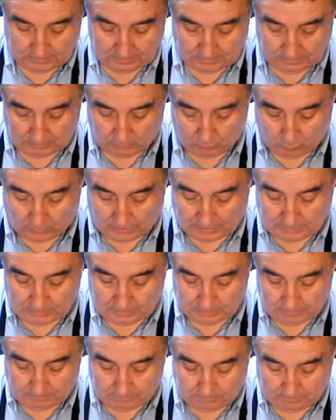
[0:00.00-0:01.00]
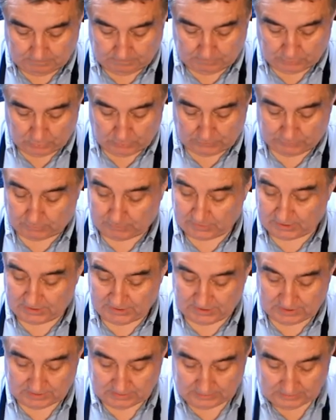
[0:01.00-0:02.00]
in one beautiful
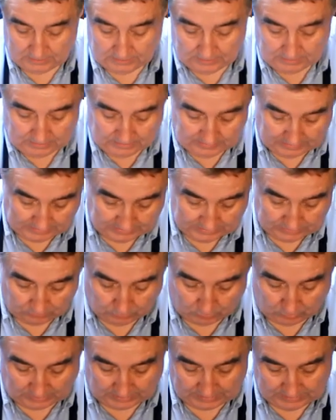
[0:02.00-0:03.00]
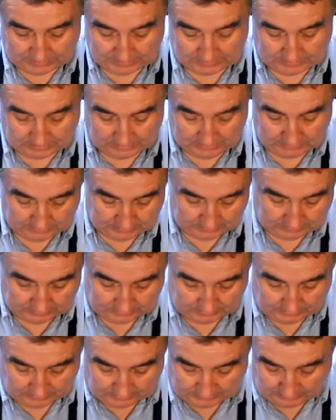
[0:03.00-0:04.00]
piece, there's all our skins
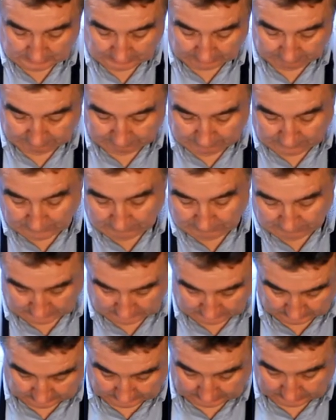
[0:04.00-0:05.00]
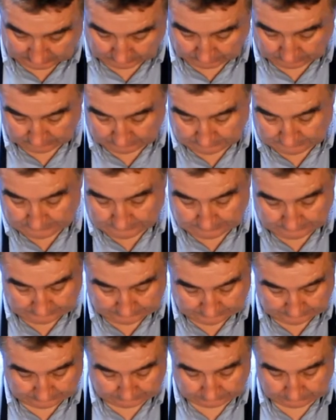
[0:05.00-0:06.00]
and very, very little
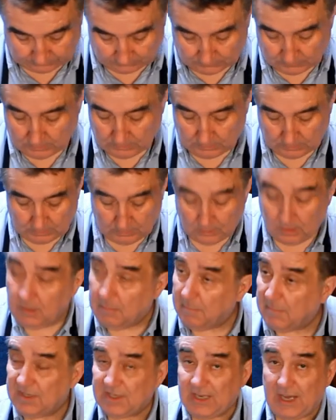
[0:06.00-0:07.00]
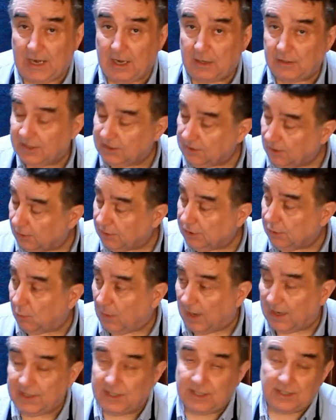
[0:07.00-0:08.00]
potatoes gone to
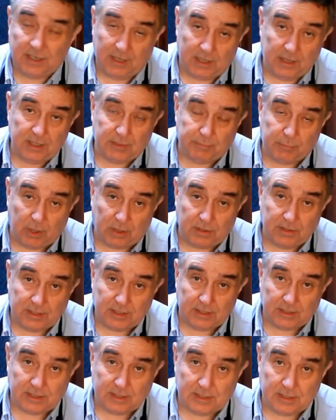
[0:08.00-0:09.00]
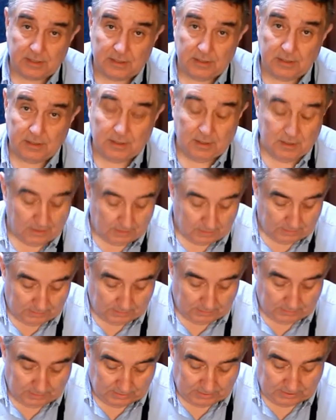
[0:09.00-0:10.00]
waste in this process.
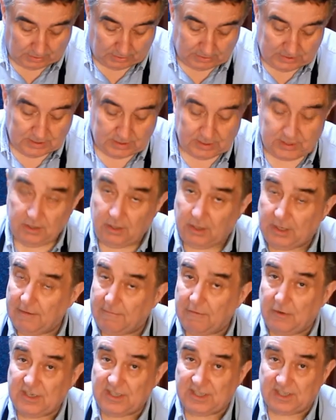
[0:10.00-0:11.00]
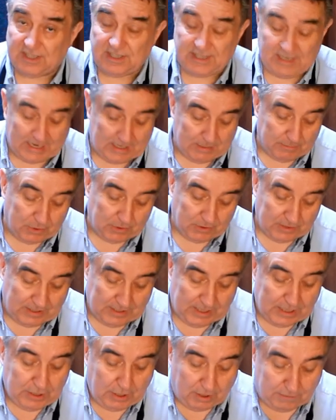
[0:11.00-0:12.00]
So it's certainly a very sustainable and
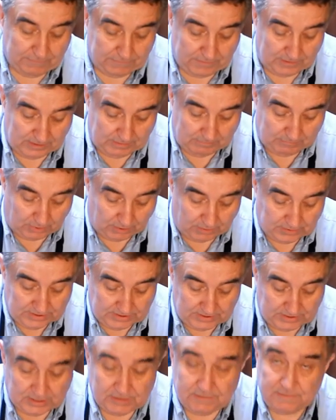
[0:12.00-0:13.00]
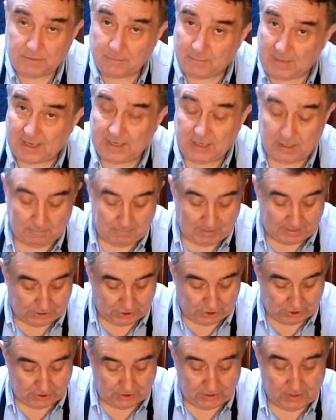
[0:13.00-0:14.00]
eco-friendly process for making
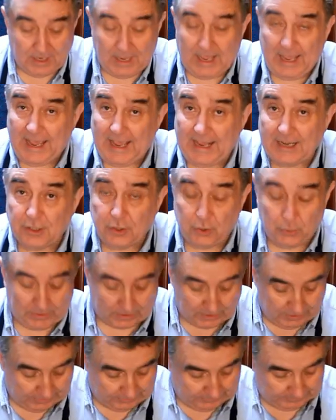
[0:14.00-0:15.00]
mash, and quick.